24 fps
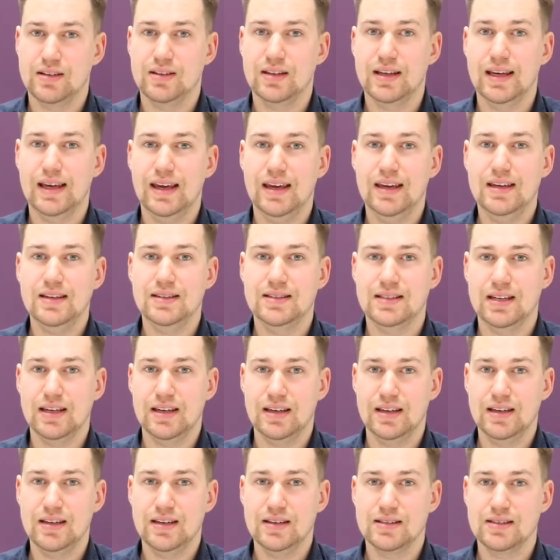the
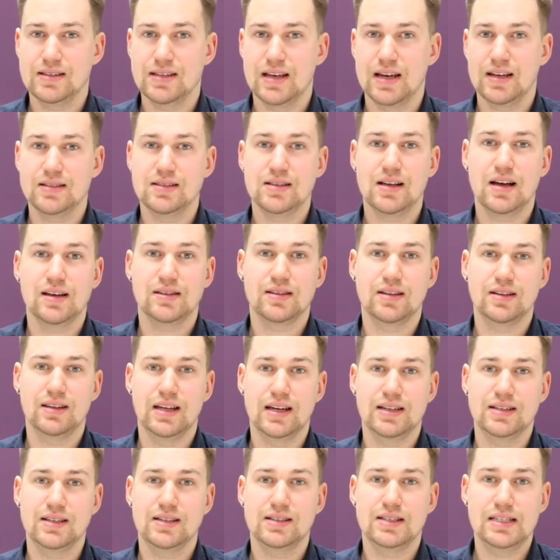ed sounds like the
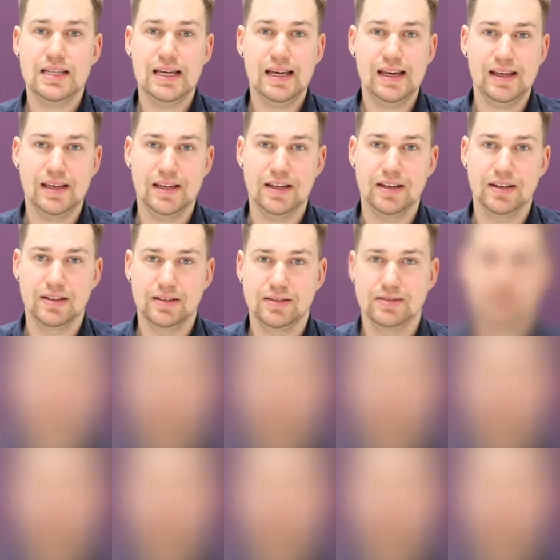letter T.